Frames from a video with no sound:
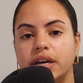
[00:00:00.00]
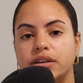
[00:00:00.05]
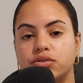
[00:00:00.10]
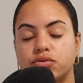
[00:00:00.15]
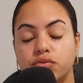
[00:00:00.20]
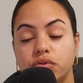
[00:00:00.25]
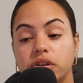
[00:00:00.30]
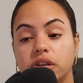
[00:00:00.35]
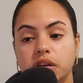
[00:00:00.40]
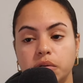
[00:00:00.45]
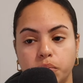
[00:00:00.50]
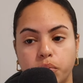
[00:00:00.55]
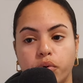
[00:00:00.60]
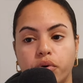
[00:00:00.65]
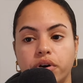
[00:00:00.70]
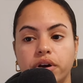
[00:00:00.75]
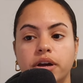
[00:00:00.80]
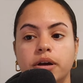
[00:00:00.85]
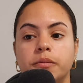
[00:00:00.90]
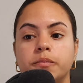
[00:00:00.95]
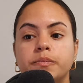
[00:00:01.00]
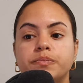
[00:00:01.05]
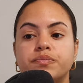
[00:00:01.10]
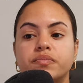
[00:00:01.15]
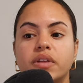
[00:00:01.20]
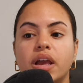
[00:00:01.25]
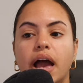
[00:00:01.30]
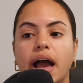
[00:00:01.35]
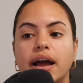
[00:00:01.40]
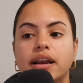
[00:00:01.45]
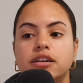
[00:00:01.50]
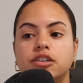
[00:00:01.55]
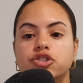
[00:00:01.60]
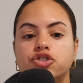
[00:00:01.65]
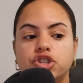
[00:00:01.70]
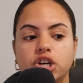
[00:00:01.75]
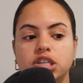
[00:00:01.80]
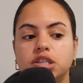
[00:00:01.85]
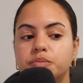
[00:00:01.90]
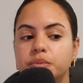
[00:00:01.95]
It's really important. And
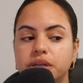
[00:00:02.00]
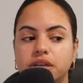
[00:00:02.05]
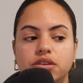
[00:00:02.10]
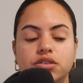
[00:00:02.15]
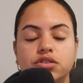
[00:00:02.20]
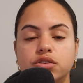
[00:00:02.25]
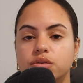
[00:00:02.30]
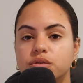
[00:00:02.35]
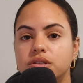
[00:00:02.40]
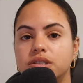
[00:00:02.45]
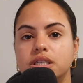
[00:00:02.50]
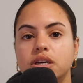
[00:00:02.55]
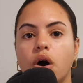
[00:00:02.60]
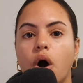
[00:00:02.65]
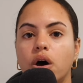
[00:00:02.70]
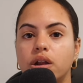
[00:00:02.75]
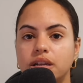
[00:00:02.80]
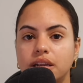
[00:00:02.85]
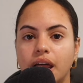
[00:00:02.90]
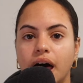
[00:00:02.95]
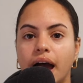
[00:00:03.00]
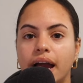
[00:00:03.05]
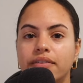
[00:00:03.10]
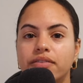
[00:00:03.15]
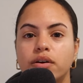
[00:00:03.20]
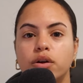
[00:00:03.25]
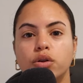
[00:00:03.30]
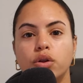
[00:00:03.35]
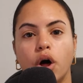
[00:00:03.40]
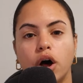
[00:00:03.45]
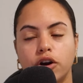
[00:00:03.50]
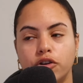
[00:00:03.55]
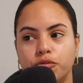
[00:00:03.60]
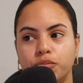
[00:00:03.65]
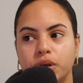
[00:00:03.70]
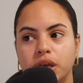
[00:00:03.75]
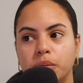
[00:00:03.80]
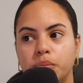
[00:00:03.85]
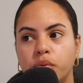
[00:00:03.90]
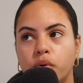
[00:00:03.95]
just because you see online that a lot of
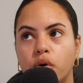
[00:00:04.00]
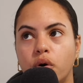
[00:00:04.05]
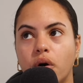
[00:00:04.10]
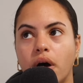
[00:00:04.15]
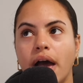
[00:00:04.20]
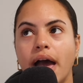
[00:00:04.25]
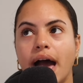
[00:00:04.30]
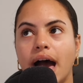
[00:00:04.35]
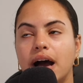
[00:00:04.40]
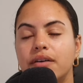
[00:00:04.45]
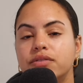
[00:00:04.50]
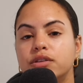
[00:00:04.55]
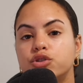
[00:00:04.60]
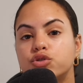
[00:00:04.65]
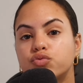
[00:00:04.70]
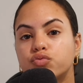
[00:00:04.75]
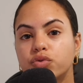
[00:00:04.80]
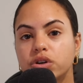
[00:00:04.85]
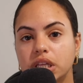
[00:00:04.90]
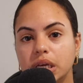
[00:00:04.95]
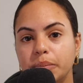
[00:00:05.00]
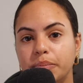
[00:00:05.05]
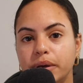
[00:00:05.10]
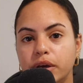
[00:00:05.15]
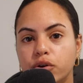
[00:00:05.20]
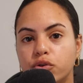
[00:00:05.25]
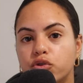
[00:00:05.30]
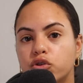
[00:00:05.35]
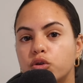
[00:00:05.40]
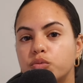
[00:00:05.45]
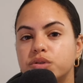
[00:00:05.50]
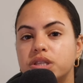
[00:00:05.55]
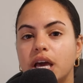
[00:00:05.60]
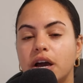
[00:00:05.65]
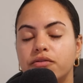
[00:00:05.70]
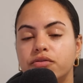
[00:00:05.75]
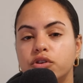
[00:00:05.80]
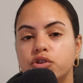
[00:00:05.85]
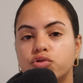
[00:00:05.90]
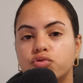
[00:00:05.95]
people have these really big groups, they
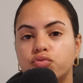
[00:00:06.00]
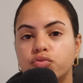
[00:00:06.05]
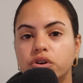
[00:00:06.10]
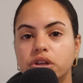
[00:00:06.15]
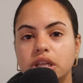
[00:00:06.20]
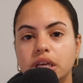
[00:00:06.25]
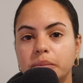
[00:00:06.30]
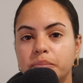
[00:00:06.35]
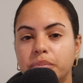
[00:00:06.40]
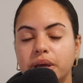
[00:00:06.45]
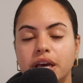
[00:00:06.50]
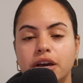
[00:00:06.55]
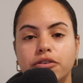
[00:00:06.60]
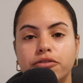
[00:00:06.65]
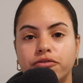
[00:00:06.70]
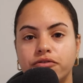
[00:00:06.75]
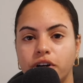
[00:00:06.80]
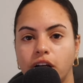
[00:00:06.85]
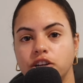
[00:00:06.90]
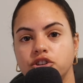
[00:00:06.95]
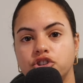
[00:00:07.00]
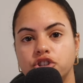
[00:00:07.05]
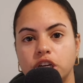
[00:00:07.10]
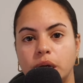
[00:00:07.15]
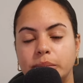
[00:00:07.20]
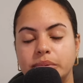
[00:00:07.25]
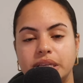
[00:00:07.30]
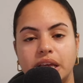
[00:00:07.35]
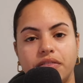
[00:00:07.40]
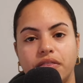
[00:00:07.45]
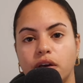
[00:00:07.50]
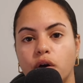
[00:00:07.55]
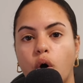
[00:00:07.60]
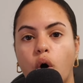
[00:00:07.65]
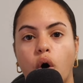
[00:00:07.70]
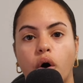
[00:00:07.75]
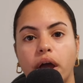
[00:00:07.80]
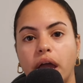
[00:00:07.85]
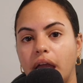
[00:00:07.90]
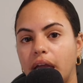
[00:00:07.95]
have these really big friendships that they
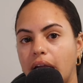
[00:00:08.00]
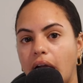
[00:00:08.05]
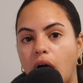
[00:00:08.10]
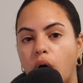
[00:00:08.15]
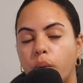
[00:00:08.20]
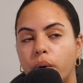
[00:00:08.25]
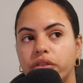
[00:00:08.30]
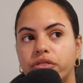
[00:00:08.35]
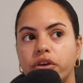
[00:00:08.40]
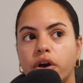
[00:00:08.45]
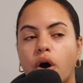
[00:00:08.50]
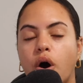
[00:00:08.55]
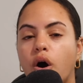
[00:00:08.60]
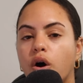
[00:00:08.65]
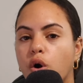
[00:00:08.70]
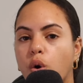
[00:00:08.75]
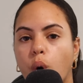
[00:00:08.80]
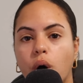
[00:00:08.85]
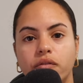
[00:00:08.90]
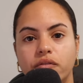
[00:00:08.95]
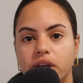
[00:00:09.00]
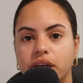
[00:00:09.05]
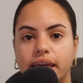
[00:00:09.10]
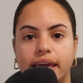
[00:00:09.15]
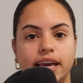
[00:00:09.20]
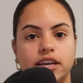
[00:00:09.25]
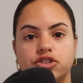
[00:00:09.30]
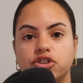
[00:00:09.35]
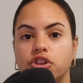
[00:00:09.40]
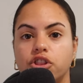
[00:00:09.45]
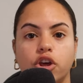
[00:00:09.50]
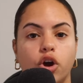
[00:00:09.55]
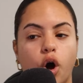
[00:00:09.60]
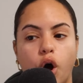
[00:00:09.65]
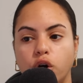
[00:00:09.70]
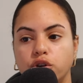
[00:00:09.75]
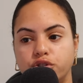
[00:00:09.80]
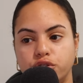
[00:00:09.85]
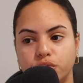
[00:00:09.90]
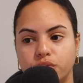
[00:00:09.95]
all hang out with, they all go on vacation, they
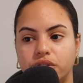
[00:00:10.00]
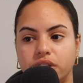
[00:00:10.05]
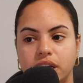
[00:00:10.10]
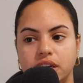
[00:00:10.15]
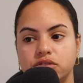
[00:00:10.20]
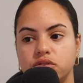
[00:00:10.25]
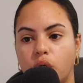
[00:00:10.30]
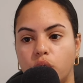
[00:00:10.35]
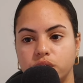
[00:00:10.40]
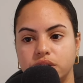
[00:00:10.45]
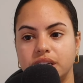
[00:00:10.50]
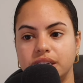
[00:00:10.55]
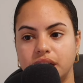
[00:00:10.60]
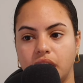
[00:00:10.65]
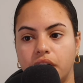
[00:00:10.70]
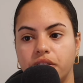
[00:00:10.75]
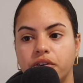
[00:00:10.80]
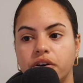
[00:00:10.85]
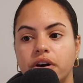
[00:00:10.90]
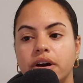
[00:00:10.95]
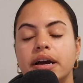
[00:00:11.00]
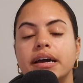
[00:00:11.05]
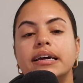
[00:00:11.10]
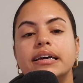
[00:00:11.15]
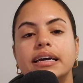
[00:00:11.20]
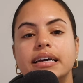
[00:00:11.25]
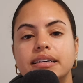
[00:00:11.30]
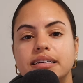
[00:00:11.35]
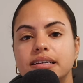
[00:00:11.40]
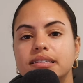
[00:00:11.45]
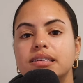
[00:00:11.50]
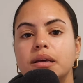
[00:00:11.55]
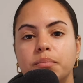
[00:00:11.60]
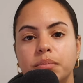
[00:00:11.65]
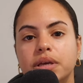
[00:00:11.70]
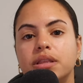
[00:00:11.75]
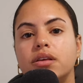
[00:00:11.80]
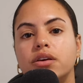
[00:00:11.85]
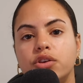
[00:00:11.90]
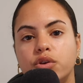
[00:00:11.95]
all do things all together, it doesn't
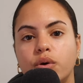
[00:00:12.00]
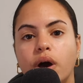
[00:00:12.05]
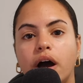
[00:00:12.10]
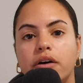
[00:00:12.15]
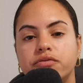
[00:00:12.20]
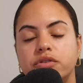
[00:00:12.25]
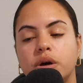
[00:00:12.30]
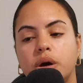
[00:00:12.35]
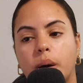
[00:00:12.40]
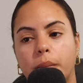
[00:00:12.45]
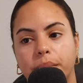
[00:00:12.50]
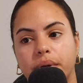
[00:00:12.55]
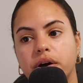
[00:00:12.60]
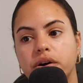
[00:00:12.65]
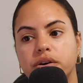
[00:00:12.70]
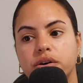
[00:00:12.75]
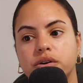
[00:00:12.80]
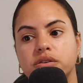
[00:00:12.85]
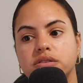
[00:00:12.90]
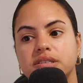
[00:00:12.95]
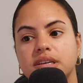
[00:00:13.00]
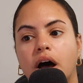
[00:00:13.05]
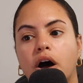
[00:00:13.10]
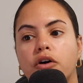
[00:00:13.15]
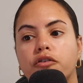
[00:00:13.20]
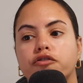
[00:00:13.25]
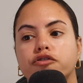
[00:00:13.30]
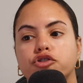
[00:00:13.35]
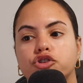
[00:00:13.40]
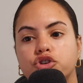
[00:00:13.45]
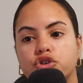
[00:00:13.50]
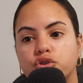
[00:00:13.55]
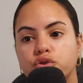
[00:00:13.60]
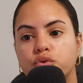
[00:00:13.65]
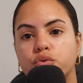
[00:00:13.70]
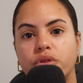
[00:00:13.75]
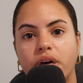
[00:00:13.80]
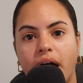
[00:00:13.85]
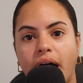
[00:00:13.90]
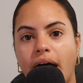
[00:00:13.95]
mean that you have to compare yourself
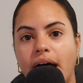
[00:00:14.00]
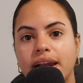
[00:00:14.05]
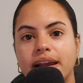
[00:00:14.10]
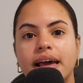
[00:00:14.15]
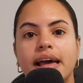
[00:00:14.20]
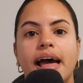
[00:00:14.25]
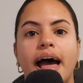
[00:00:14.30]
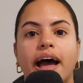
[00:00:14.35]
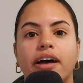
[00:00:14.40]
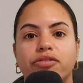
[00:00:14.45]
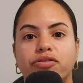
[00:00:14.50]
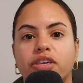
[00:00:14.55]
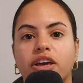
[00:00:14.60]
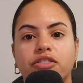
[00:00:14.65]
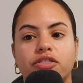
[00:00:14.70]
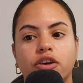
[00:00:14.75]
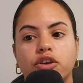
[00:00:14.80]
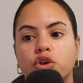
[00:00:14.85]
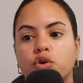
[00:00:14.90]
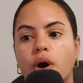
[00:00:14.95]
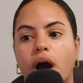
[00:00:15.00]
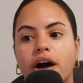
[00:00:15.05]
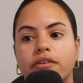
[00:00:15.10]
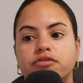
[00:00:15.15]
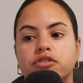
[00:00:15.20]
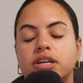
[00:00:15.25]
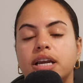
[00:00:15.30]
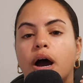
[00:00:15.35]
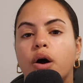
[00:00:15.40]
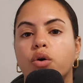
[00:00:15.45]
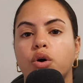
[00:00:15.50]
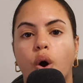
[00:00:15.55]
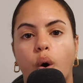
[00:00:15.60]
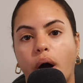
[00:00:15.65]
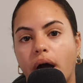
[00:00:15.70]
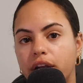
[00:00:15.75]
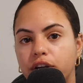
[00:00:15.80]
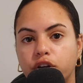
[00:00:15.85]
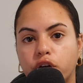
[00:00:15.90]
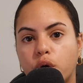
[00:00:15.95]
to that and think that you have to now go
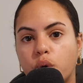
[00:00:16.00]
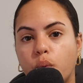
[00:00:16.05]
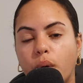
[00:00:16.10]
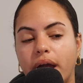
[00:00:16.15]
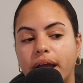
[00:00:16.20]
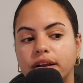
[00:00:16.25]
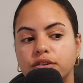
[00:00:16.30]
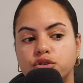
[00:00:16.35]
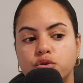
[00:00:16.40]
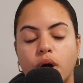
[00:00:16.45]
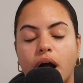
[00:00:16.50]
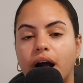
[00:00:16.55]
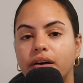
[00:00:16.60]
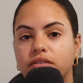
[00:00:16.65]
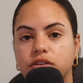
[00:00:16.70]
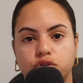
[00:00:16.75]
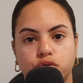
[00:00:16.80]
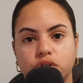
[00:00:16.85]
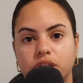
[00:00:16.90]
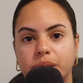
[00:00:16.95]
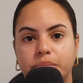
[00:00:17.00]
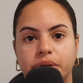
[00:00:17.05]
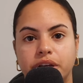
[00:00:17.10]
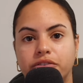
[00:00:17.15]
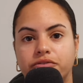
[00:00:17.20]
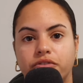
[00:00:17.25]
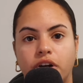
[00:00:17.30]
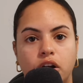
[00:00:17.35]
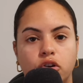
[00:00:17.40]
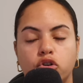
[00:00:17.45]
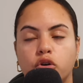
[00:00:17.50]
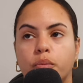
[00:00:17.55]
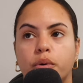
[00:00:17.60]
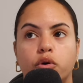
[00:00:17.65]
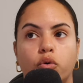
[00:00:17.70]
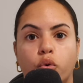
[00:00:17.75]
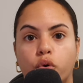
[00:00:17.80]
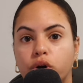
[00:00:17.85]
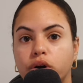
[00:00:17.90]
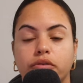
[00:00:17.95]
out of your way to have this really big friend group
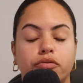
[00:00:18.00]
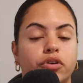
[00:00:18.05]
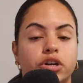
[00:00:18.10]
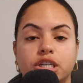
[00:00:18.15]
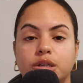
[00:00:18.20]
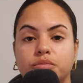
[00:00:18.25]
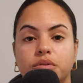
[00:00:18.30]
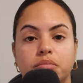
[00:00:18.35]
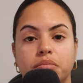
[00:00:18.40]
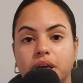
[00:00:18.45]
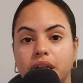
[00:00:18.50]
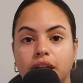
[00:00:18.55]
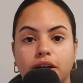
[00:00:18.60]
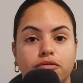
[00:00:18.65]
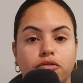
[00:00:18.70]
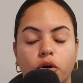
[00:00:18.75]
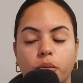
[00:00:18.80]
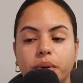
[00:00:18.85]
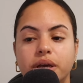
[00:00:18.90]
in order for it to be meaningful.